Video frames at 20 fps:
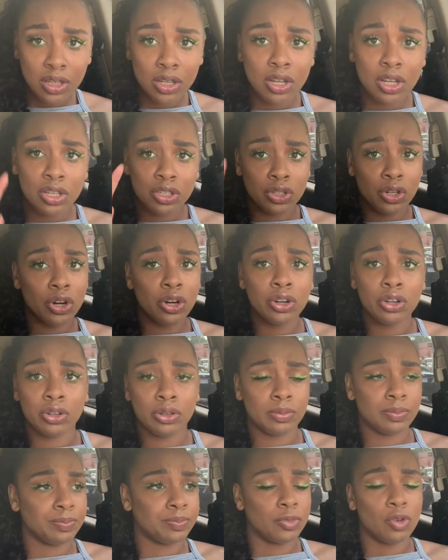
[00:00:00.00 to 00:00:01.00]
Cause
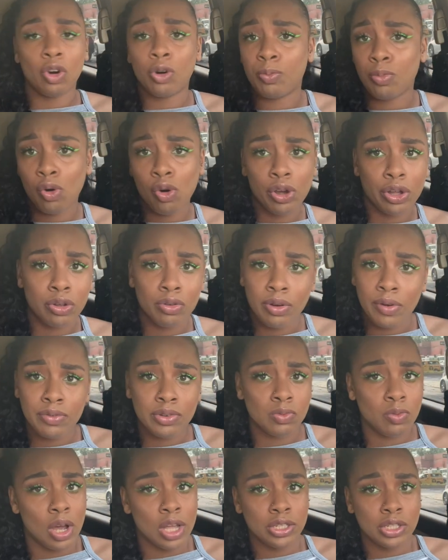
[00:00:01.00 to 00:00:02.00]
girl or boy,
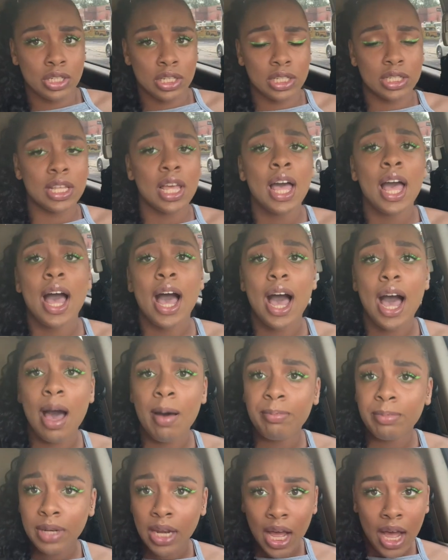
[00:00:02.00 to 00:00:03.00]
whoever's watching this,
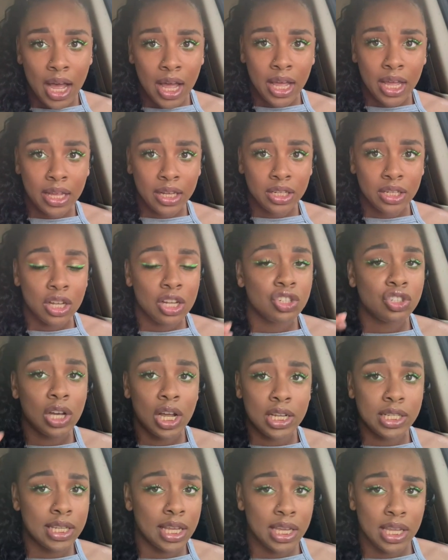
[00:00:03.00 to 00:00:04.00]
I'm not
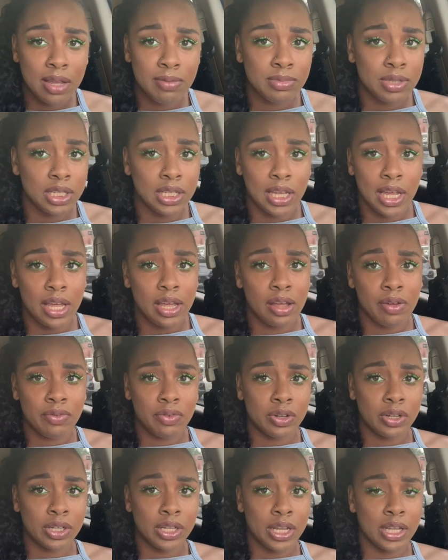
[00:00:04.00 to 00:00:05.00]
trying to take MTA
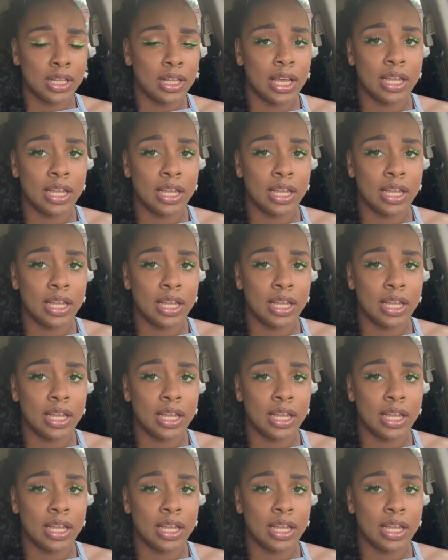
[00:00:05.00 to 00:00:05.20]
ever again.